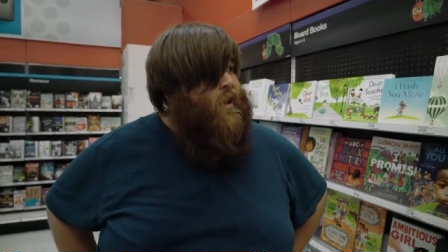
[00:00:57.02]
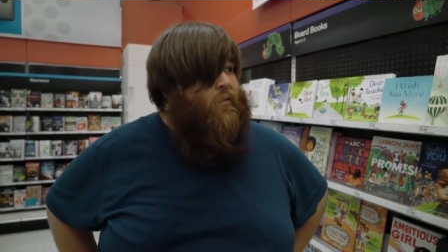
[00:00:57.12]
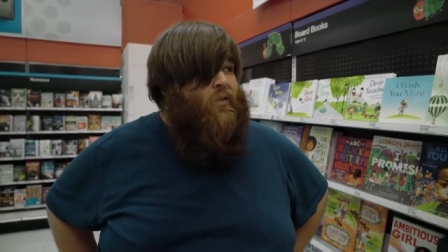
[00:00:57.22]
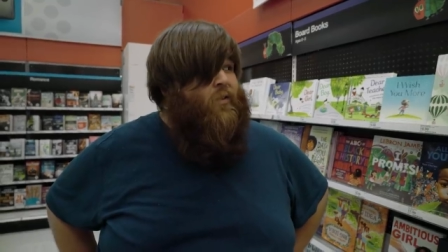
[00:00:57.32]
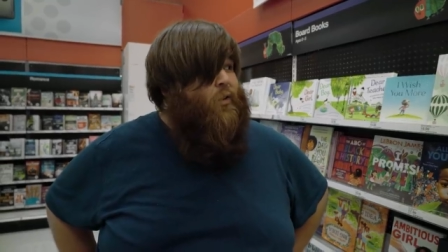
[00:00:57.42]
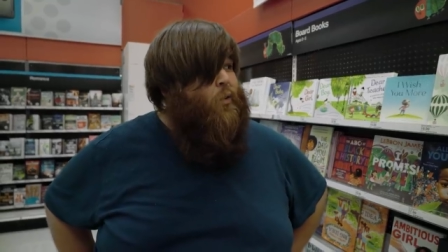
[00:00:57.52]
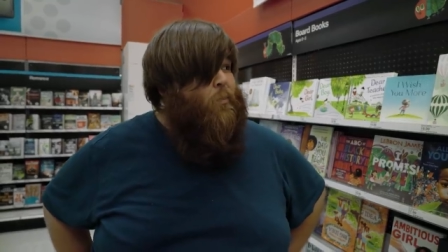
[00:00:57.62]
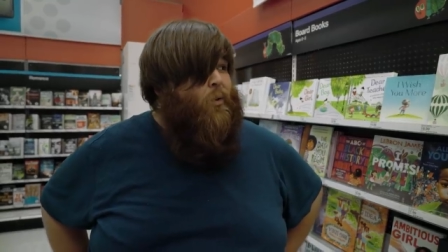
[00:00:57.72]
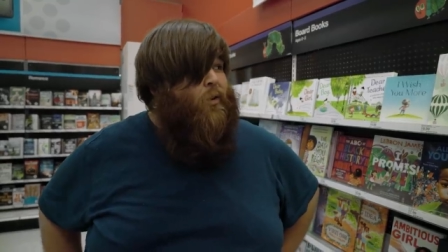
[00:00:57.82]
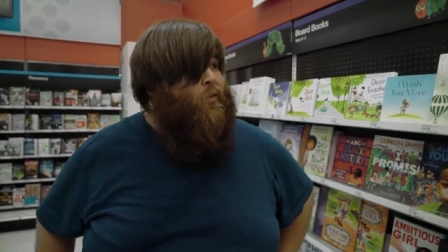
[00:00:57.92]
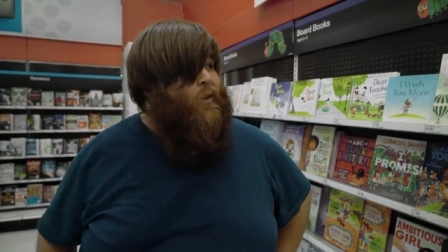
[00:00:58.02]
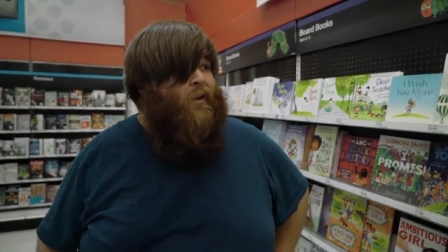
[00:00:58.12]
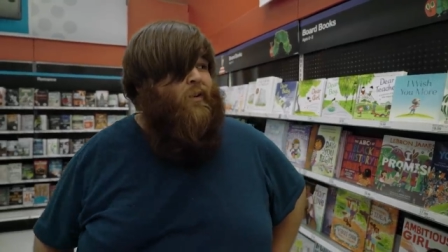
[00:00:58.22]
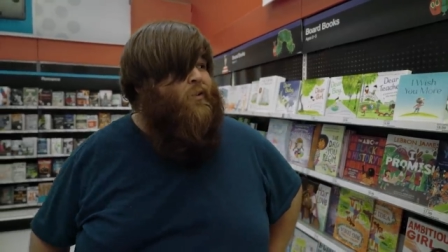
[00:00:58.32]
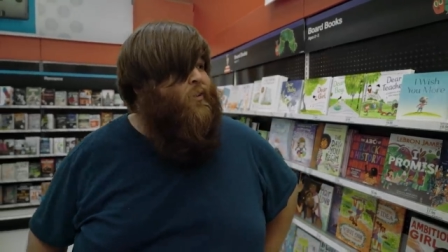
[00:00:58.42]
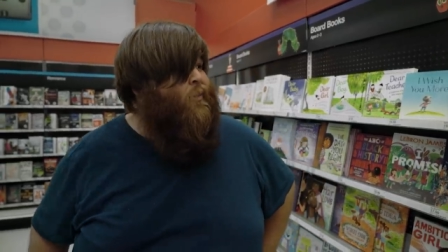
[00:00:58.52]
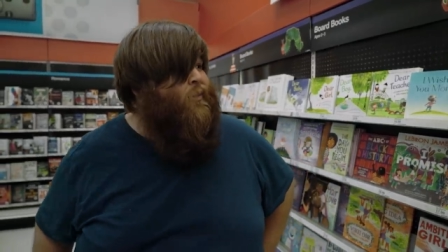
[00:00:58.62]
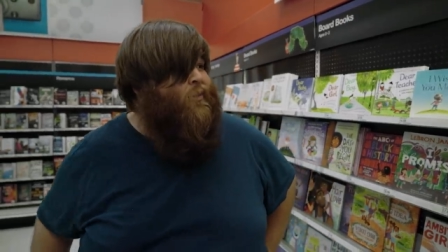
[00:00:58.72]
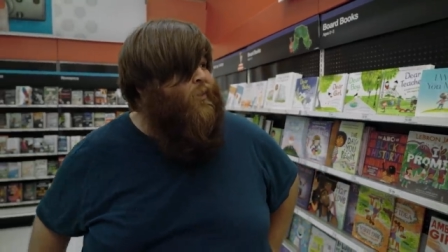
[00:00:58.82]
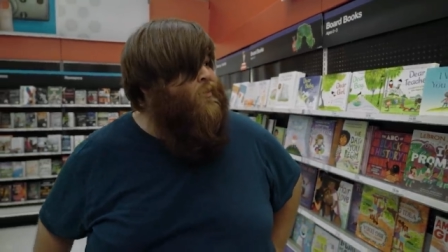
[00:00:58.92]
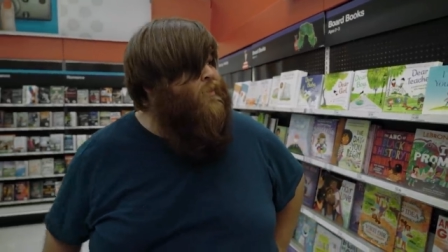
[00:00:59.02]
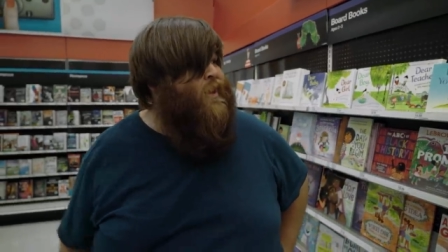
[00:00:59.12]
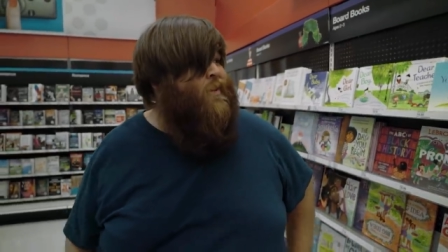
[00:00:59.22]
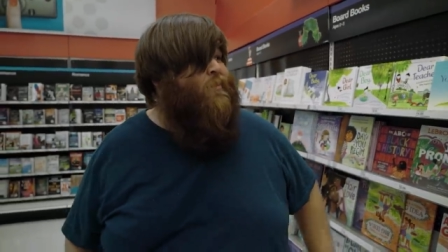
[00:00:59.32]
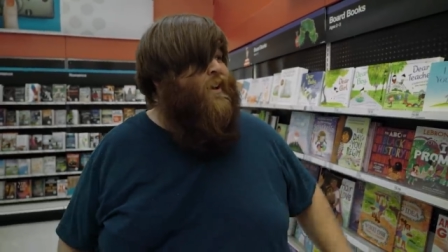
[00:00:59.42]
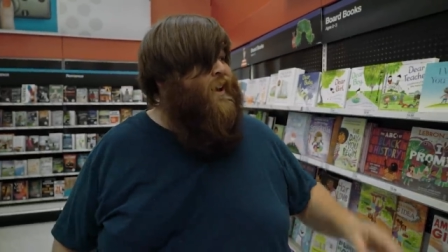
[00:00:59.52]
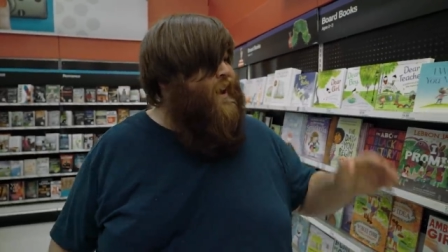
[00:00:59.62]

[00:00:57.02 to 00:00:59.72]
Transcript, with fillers: Ever since Logan Paul cracked a Charizard, you can't buy